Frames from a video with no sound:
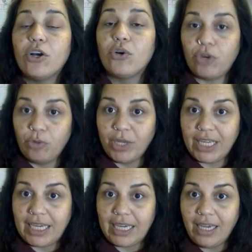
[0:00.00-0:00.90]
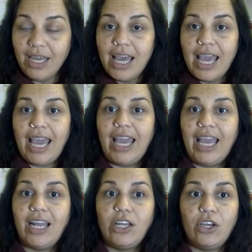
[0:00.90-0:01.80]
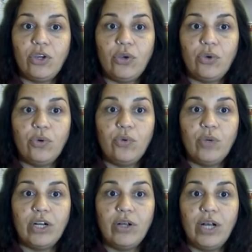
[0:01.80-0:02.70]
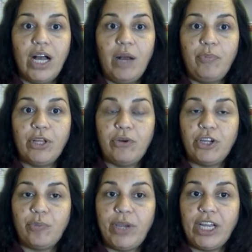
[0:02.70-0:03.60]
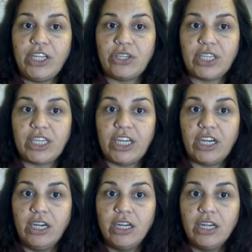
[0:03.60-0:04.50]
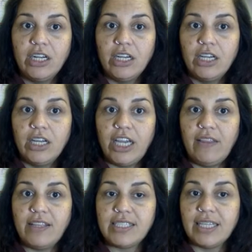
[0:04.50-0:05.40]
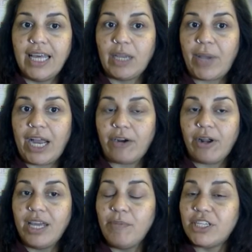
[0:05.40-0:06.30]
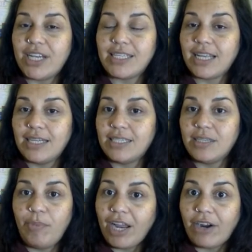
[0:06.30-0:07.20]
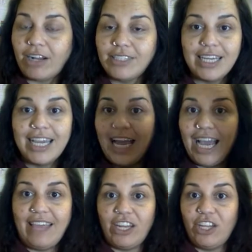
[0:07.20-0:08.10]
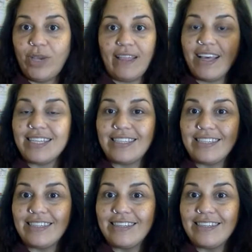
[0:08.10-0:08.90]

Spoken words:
Chroma Key and you will upload your picture here in the select background image as custom background. And then you get this.